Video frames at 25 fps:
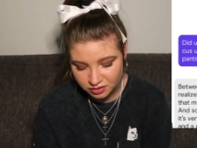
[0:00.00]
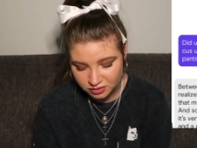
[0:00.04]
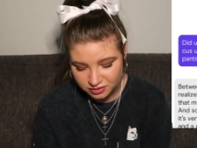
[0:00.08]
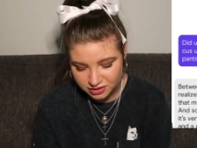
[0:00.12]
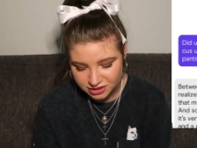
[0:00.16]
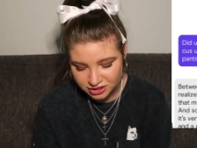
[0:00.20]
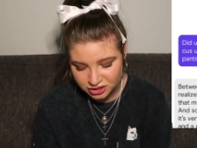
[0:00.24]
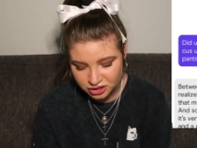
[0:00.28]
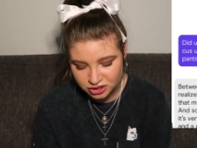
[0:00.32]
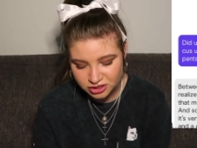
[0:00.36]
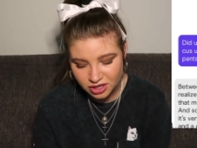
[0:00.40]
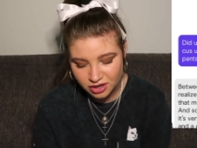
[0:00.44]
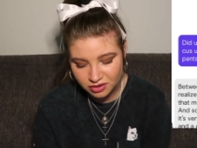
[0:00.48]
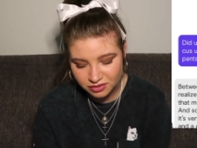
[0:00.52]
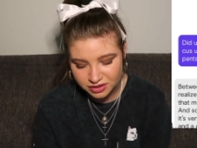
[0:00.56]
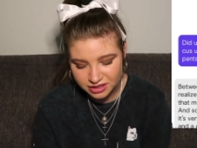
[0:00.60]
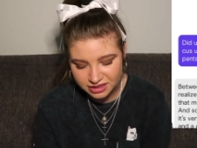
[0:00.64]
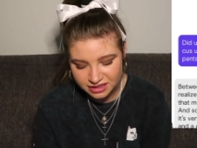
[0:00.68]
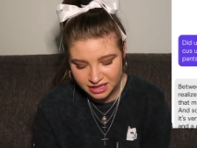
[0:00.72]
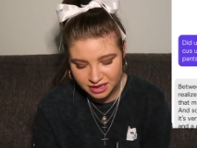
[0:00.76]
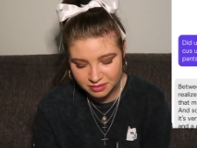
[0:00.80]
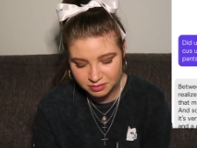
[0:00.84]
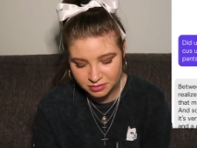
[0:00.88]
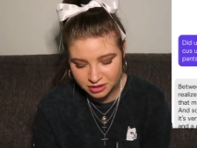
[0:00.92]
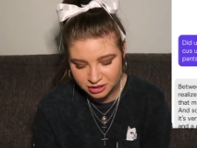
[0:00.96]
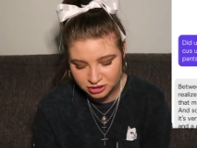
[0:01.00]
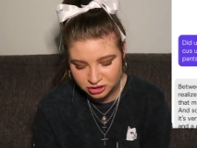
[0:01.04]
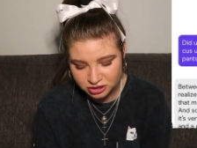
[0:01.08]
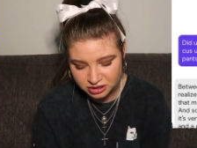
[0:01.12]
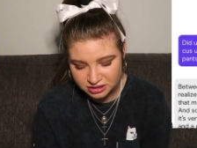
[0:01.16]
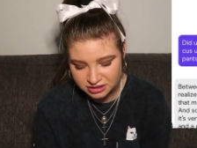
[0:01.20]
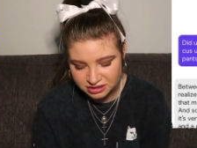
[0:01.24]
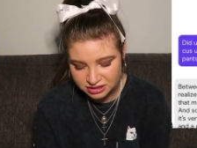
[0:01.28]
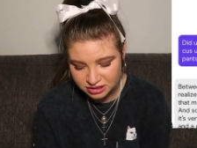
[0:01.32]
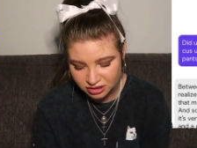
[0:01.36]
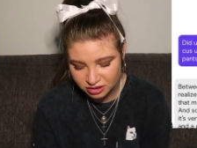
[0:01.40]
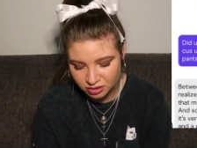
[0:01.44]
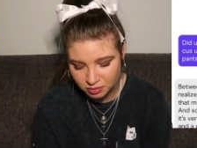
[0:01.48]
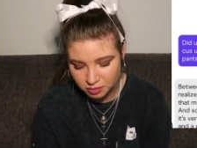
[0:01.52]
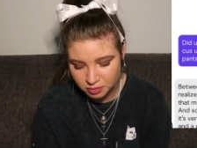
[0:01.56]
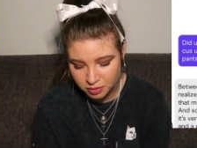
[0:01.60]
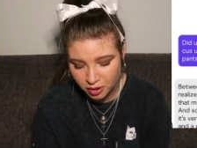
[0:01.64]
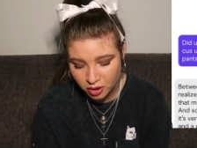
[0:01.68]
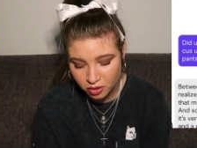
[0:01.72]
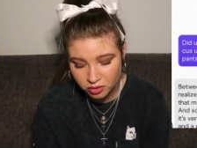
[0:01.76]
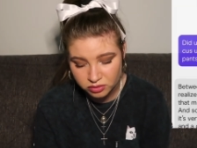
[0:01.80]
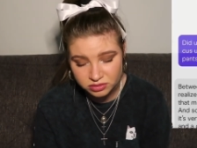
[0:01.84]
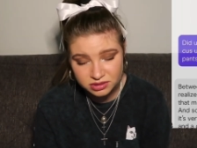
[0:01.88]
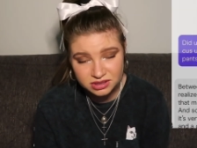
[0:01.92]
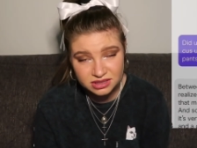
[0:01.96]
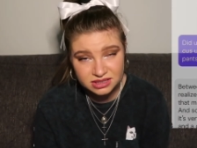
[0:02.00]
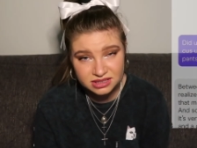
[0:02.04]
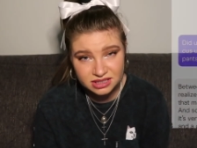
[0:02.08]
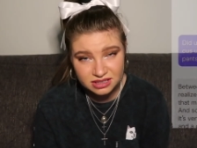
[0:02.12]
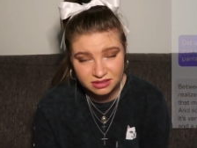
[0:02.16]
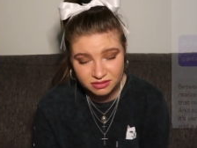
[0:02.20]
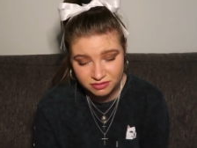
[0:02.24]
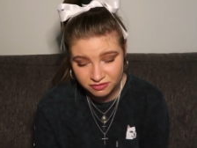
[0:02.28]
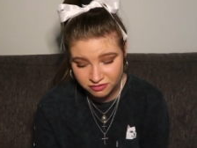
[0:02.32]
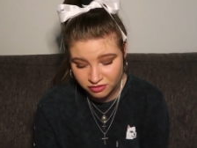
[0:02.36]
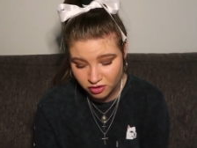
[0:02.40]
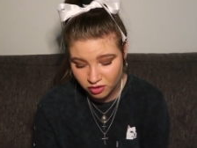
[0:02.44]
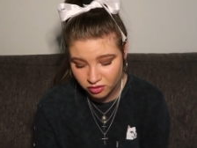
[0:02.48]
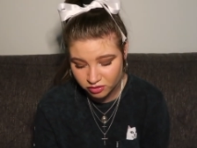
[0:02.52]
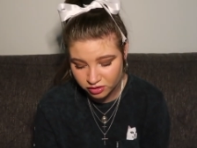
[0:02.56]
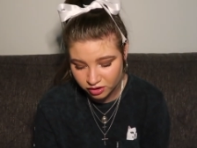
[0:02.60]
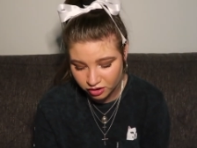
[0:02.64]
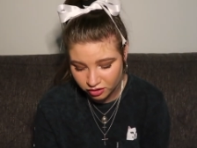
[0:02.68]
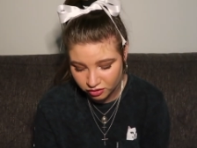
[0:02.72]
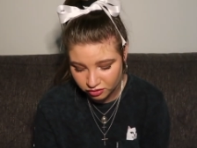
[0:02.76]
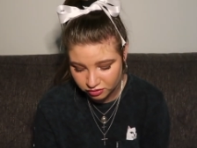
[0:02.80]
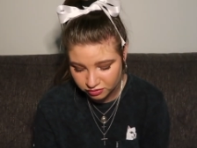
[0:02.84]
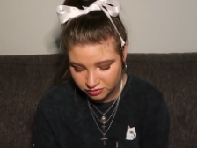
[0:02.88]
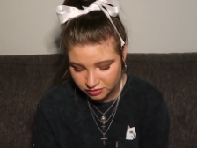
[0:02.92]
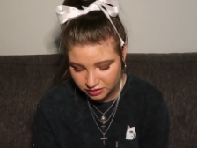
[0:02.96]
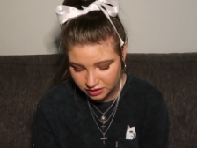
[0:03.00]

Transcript: was showing that much until posted photo.